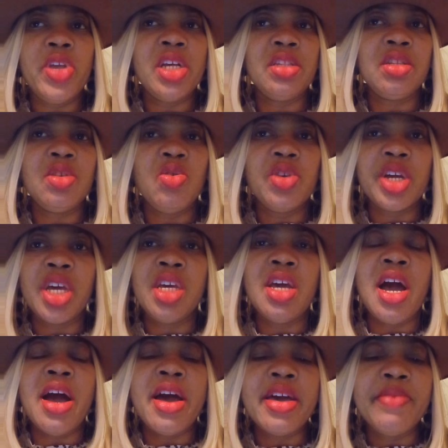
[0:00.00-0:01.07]
they say, okay,
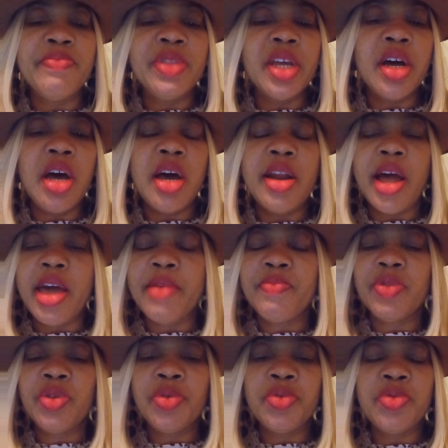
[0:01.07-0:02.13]
I am done, I am
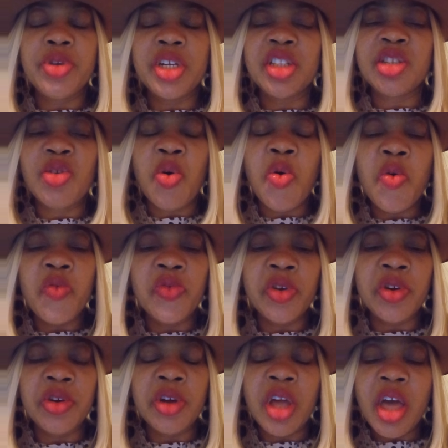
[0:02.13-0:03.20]
through, it's
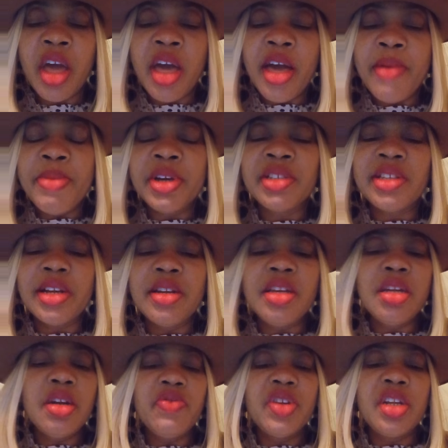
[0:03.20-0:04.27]
over? Because at
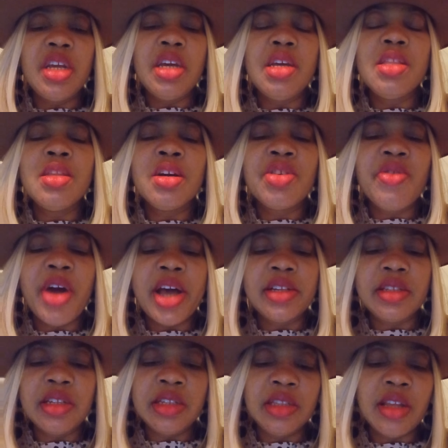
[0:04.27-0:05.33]
the end of the day, the
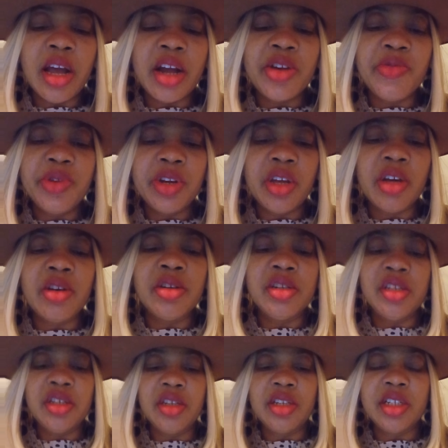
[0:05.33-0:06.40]
grass is not greener
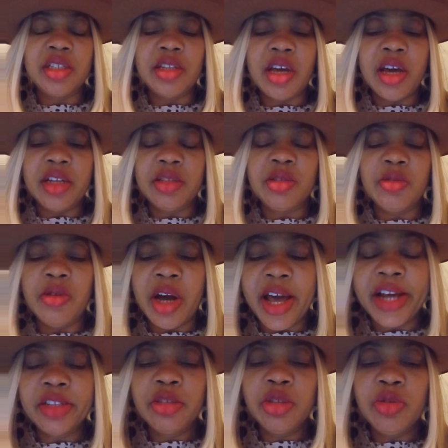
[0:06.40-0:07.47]
on the other side. So I
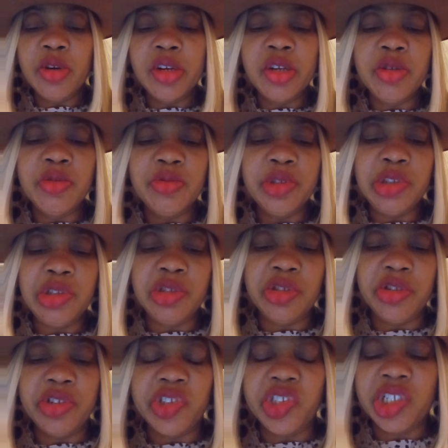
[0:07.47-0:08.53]
had to do a little
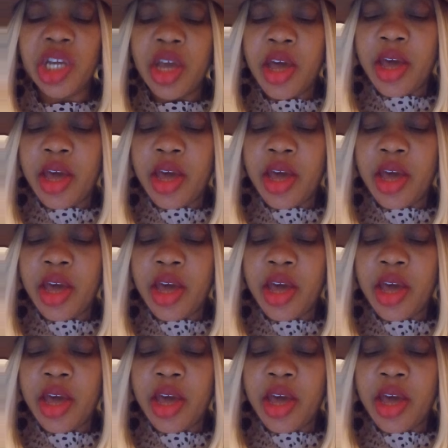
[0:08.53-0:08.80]
research,